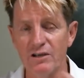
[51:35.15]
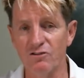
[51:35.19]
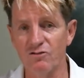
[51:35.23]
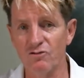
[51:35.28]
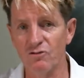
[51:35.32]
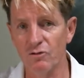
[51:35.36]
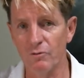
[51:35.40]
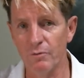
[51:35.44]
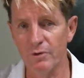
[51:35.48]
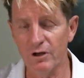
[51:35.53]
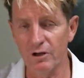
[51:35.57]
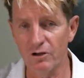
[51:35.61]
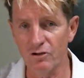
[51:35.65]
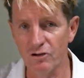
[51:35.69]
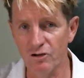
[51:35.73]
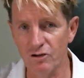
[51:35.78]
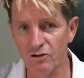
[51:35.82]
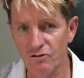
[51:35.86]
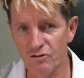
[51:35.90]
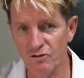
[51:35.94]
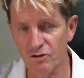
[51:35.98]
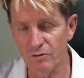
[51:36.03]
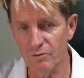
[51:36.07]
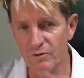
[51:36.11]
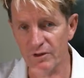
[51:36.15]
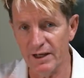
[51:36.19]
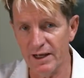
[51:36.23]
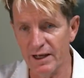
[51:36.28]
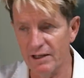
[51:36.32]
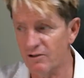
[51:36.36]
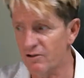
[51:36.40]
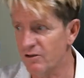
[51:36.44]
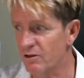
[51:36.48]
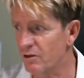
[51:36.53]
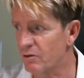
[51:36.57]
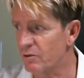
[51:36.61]
you saw me on YouTube to
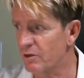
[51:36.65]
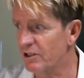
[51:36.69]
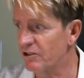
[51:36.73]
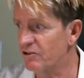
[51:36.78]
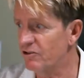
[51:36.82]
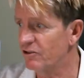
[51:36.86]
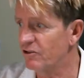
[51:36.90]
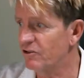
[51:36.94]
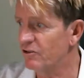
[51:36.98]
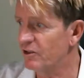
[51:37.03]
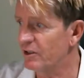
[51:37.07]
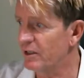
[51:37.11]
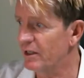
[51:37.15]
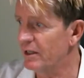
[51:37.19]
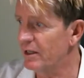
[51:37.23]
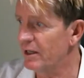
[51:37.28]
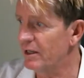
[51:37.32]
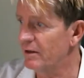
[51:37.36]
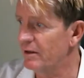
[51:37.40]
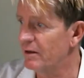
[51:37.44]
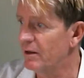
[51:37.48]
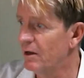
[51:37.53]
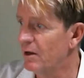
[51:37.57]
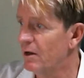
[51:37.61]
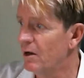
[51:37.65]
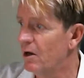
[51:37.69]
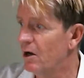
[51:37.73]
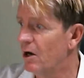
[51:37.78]
answer the questions to get in.